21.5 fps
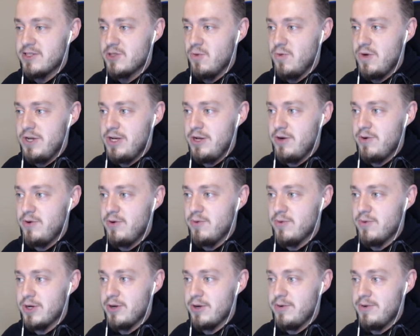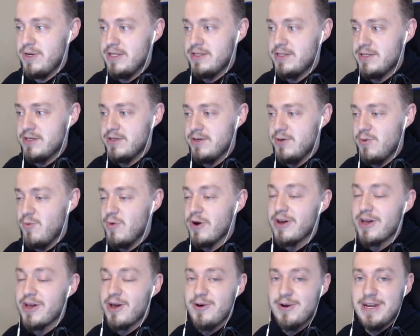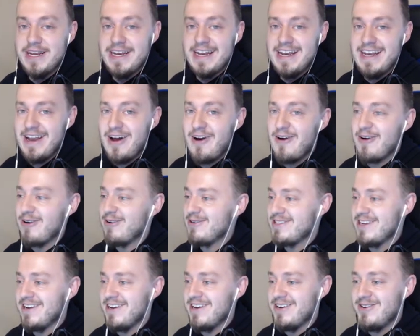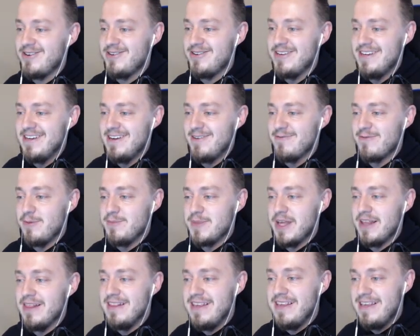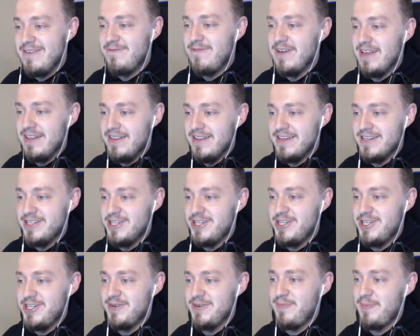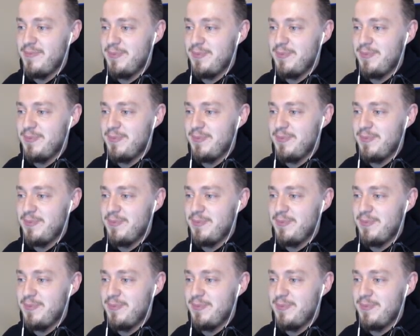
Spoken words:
so we know who we're going into. We're going into Naruto from the Leaf Village.